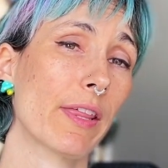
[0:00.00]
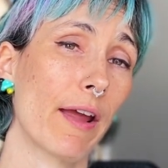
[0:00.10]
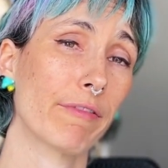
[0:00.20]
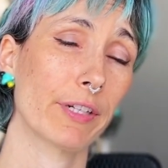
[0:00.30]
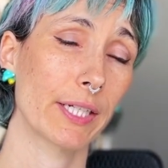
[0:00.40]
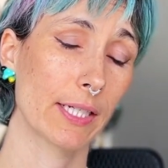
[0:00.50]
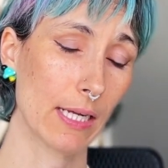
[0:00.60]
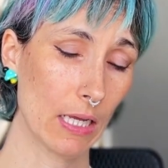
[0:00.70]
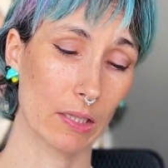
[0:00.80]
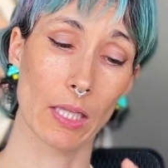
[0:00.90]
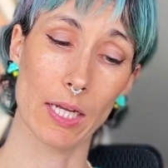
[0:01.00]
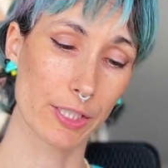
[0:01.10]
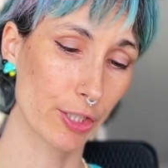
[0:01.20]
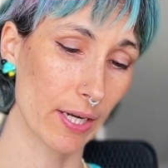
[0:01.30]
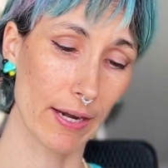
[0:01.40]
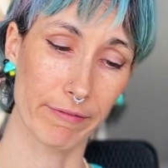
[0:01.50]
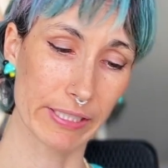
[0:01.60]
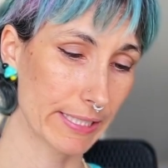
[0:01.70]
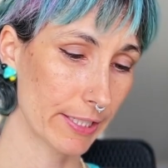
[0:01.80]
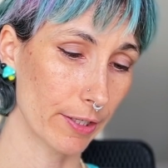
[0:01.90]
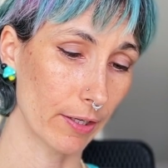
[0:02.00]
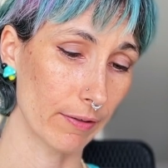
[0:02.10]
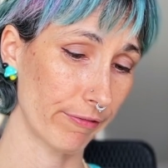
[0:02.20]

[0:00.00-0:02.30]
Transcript: every lunch and every dinner.